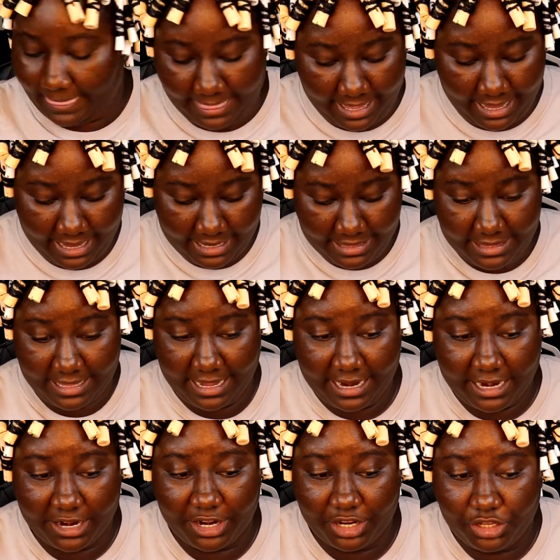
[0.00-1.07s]
And
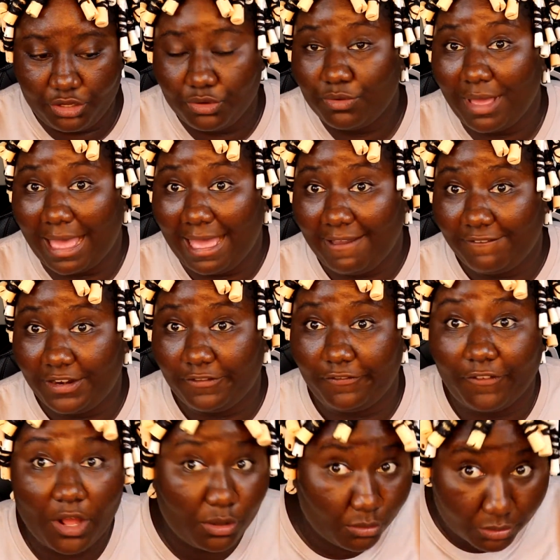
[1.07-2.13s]
there you have it,
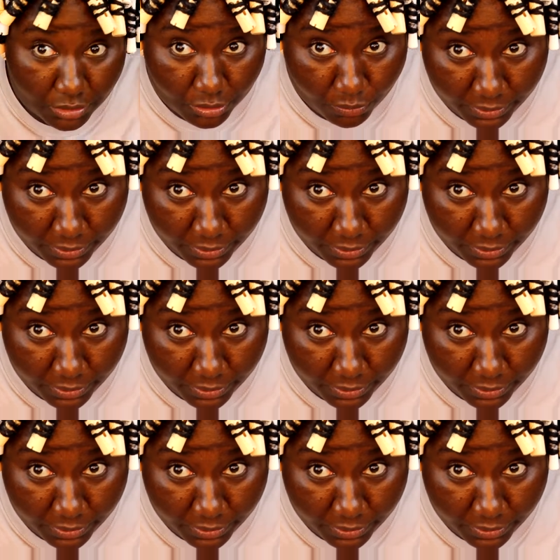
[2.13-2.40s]
folks.